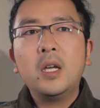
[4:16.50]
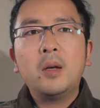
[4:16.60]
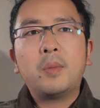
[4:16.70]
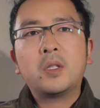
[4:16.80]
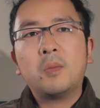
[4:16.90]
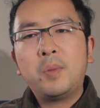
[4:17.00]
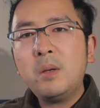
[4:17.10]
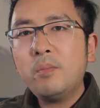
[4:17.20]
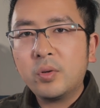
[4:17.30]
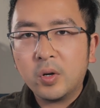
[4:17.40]
But the
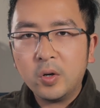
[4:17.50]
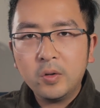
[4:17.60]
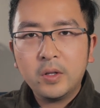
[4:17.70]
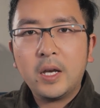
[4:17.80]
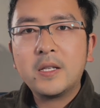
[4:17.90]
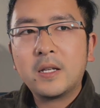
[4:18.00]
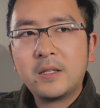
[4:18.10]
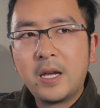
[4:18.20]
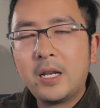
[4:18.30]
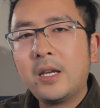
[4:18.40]
Beam Pro is a
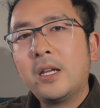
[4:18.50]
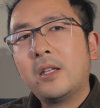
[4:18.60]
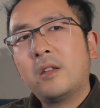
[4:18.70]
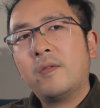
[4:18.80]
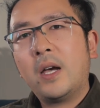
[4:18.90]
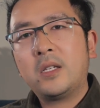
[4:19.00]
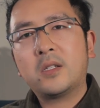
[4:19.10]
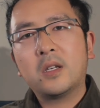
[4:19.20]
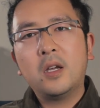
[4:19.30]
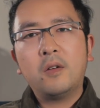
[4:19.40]
dedicated device